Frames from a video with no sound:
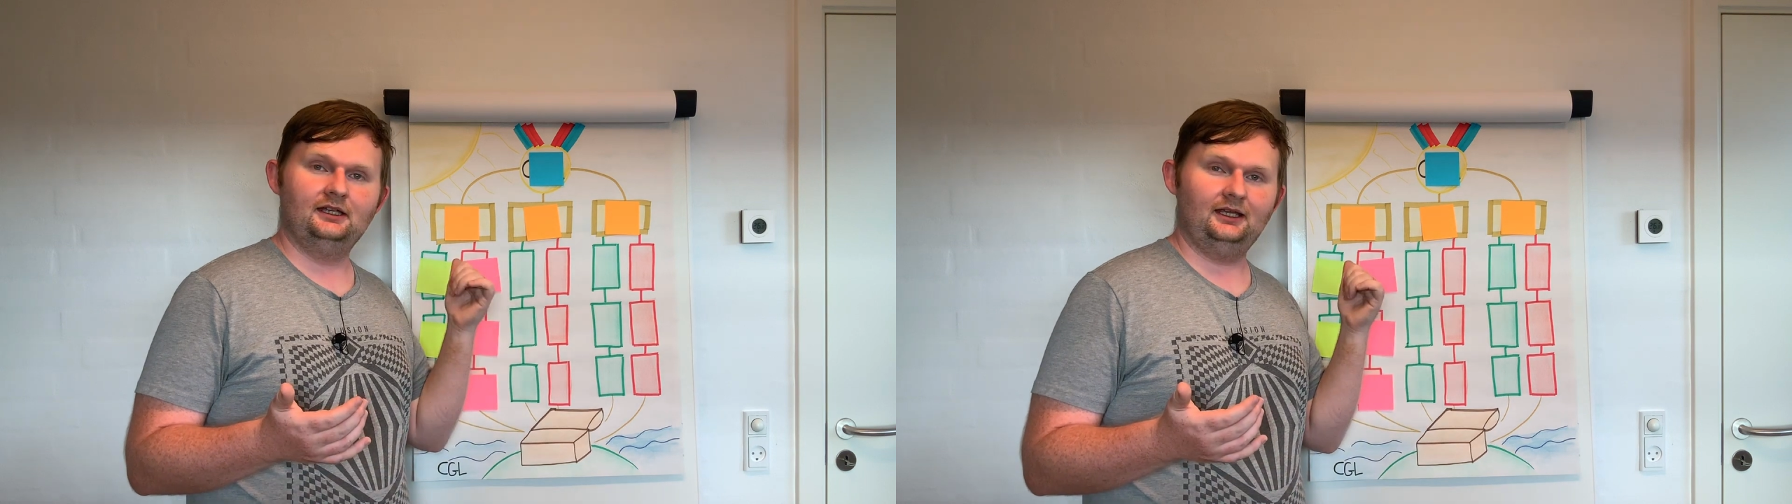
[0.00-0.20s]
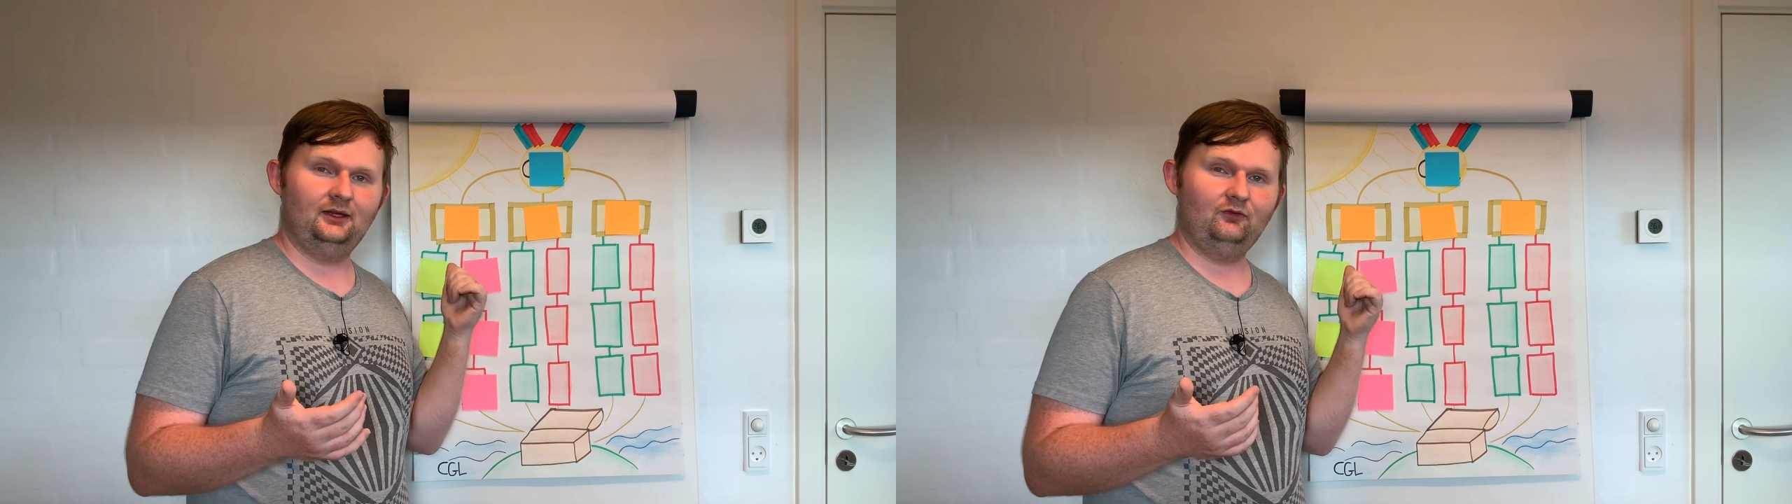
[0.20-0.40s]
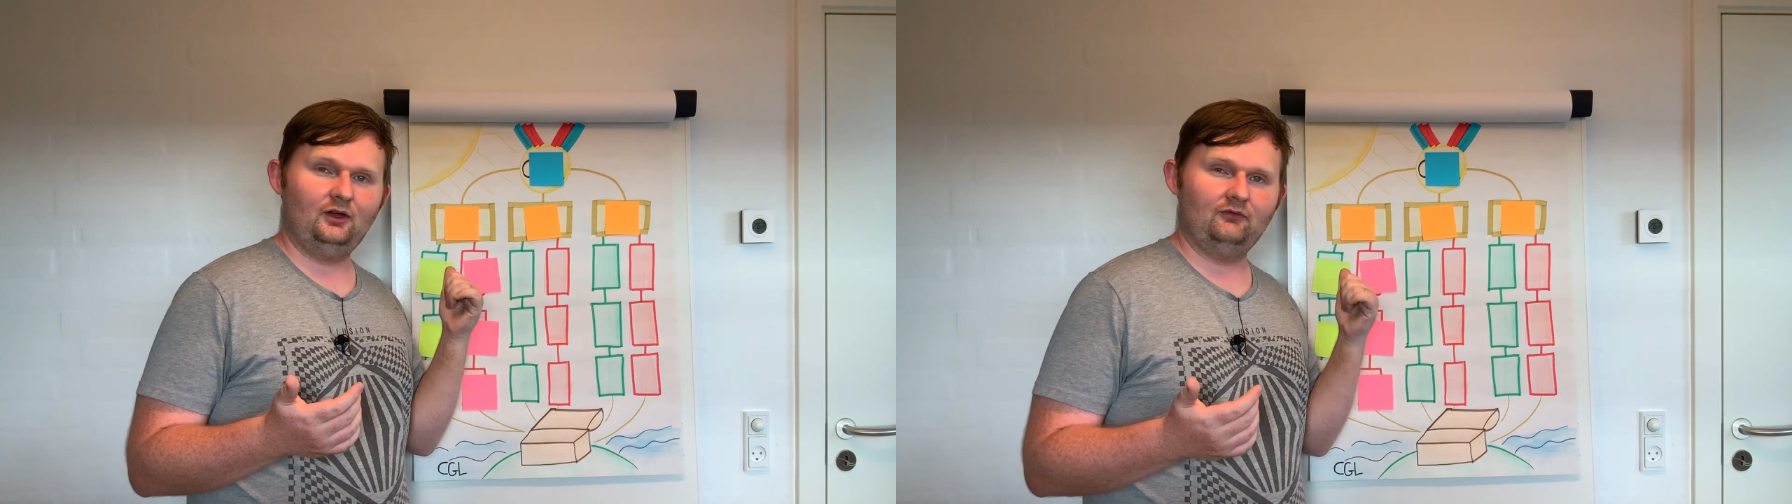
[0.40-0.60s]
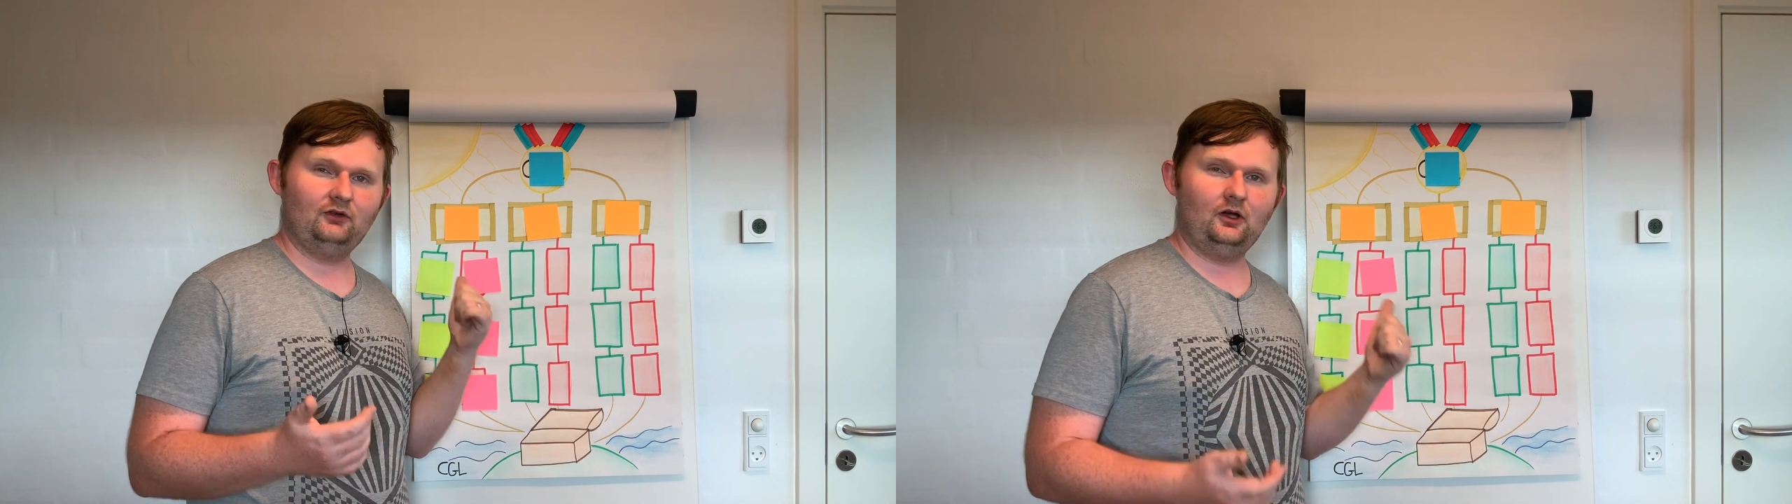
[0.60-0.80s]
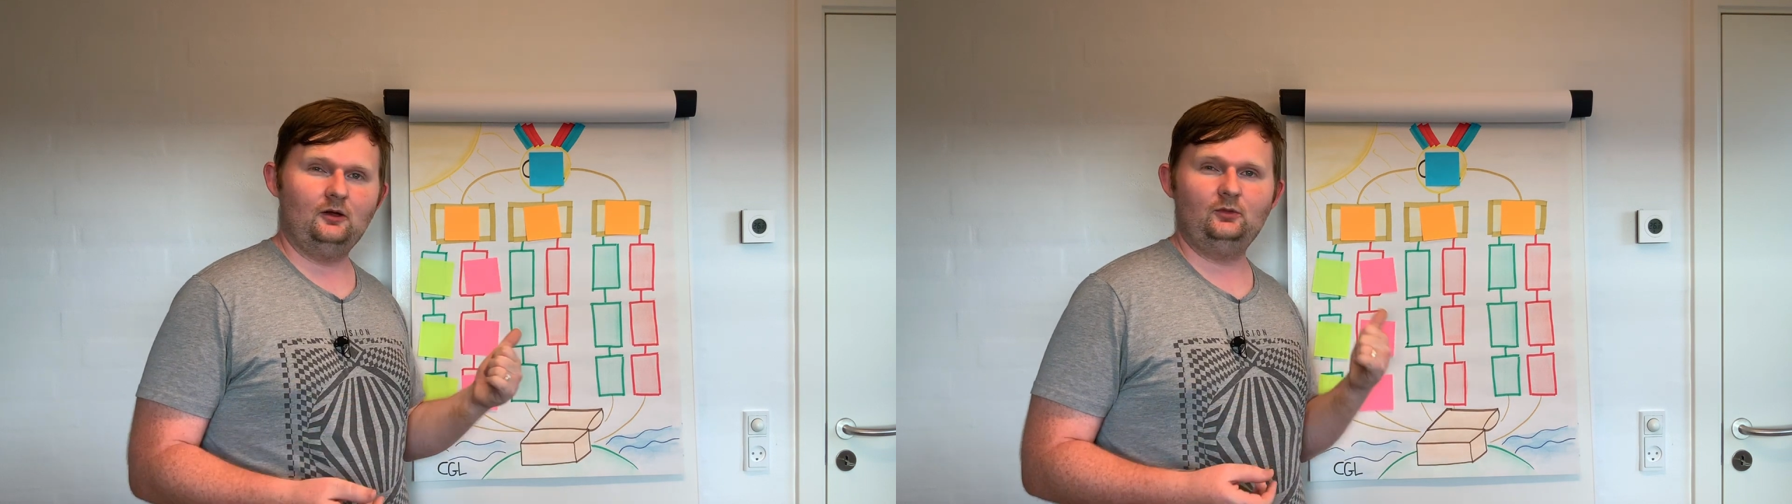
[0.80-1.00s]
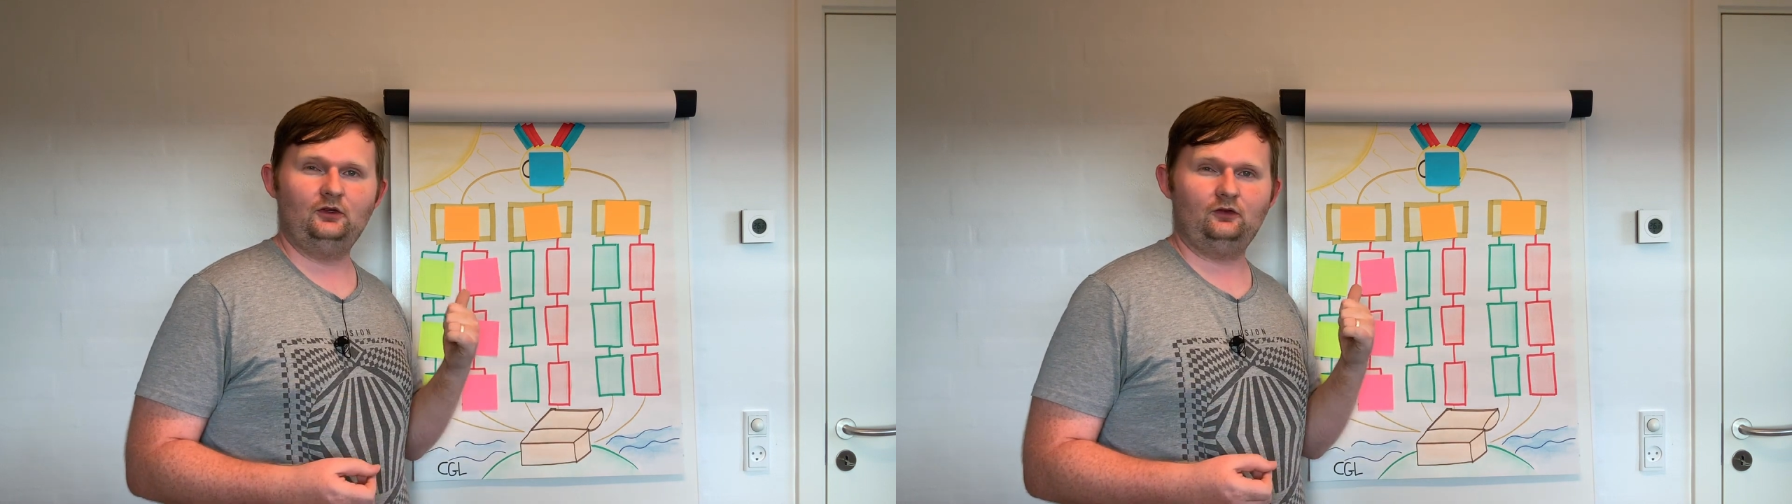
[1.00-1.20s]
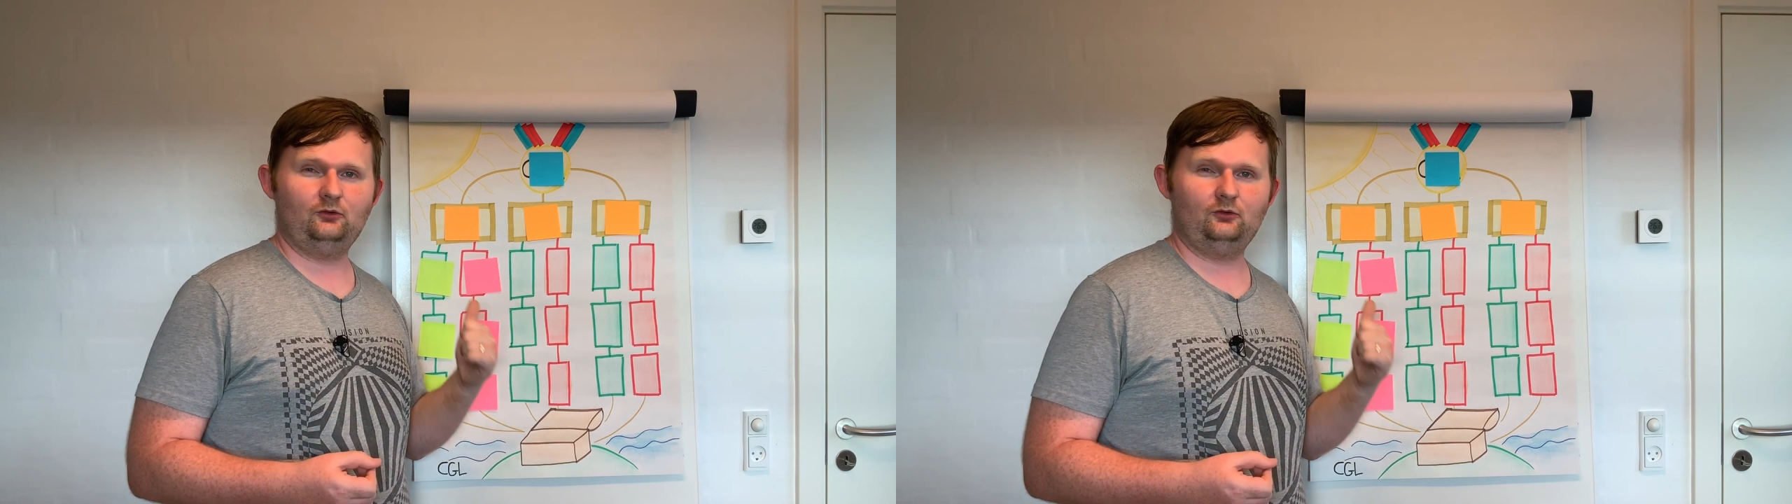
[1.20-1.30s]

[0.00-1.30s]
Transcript: If you have comments,